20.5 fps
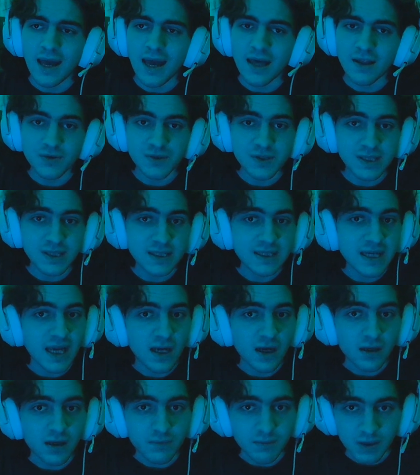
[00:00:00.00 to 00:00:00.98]
And there's the
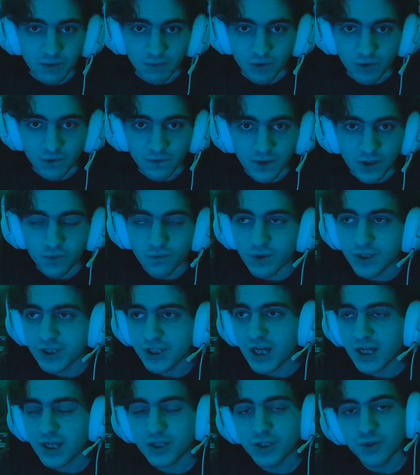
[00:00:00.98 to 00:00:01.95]
Take on Me movie,
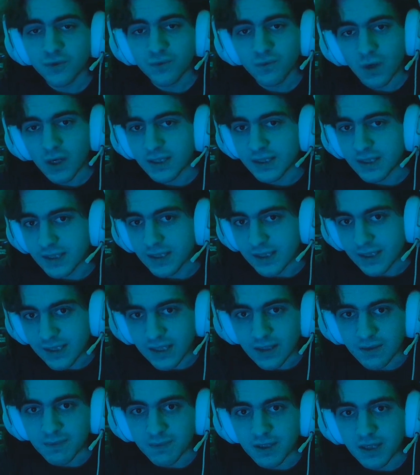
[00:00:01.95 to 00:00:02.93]
which I do want to
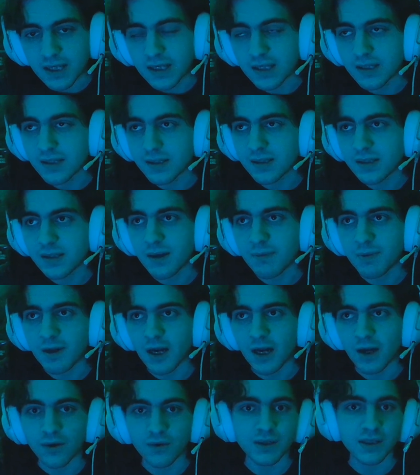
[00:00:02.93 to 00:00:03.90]
see because
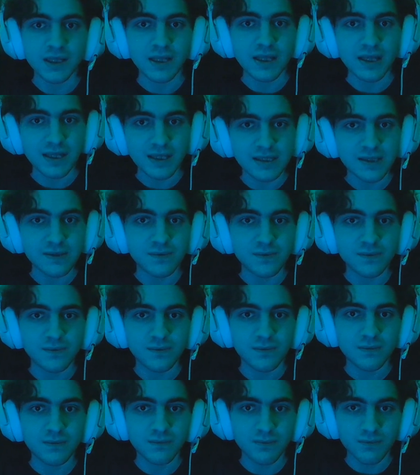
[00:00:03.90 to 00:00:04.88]
apparently this
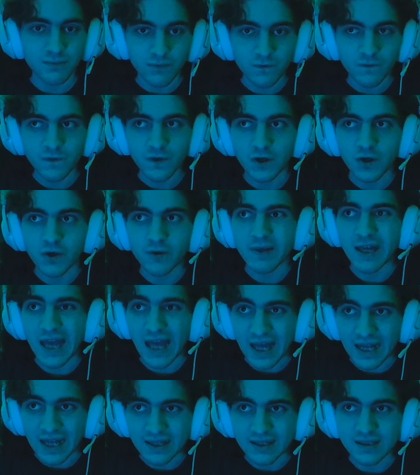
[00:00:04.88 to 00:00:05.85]
film
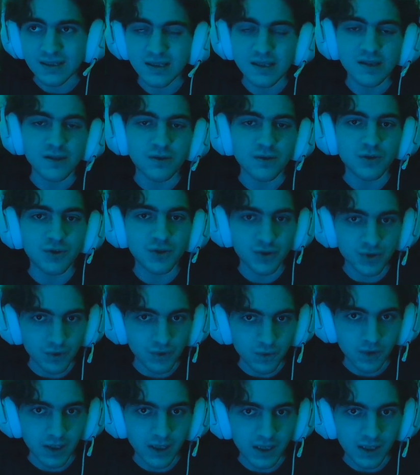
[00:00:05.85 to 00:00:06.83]
ends their
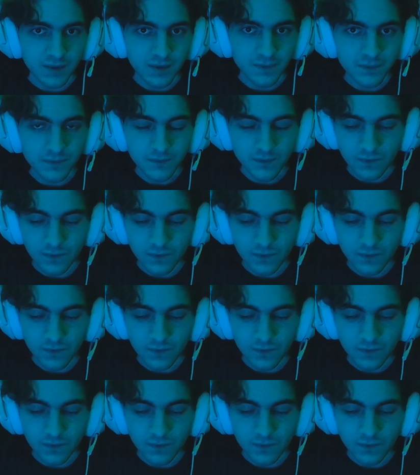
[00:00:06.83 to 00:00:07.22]
story.